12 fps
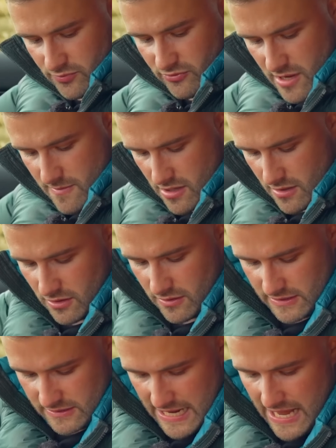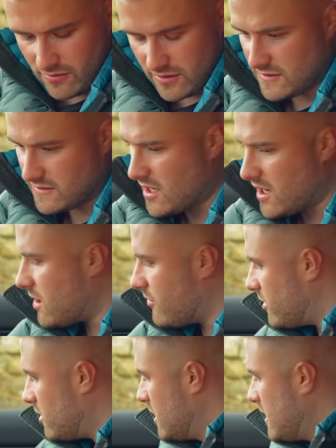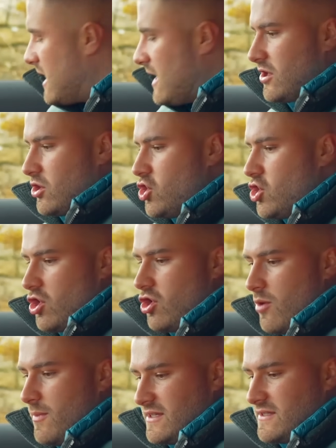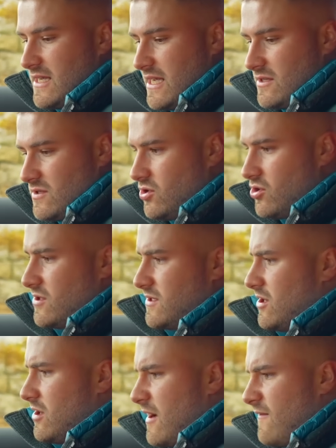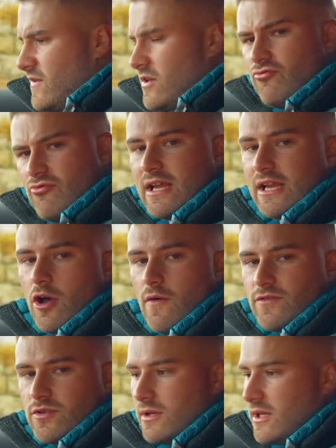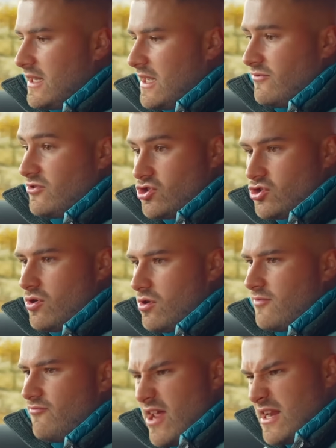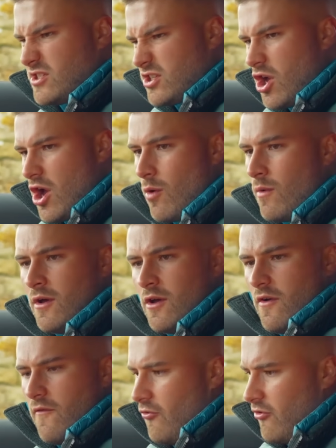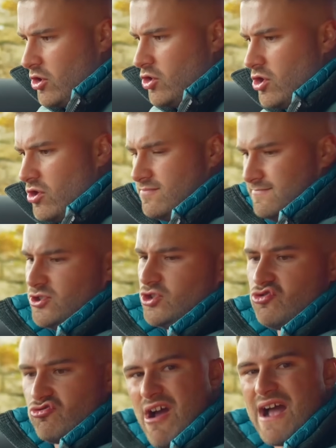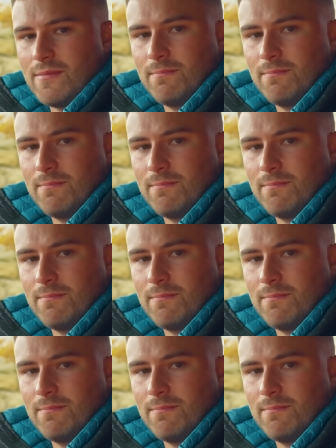premium. Look at this Alcantara, and the ergonomics is good. I feel really comfortable in here and snug and ready to go for a good track